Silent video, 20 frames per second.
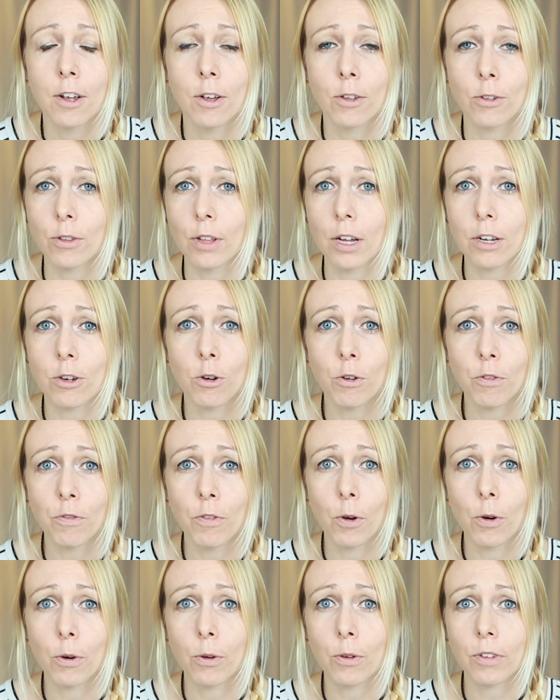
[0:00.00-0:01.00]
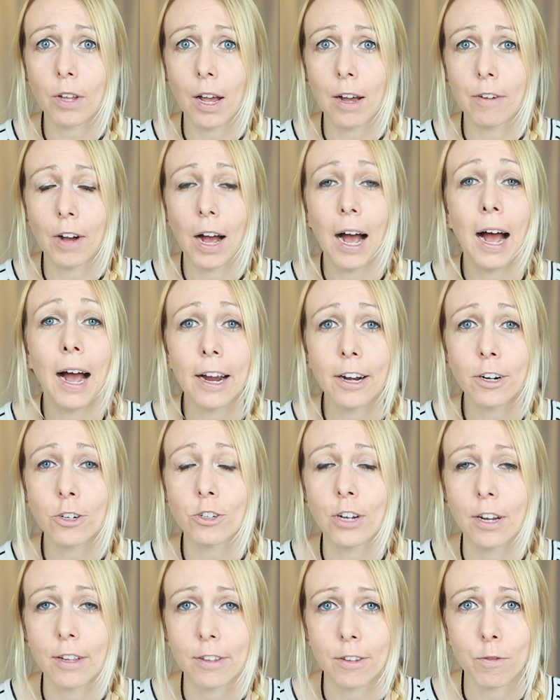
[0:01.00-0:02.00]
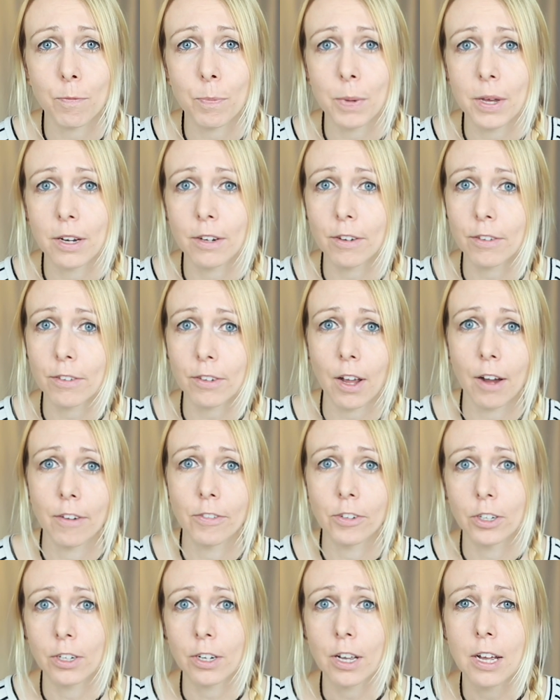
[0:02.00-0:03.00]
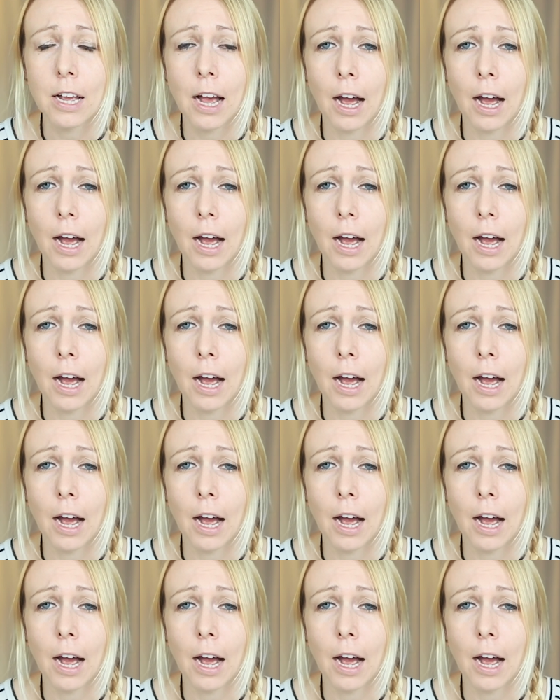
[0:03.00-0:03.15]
so that your photos have a higher chance of being discovered.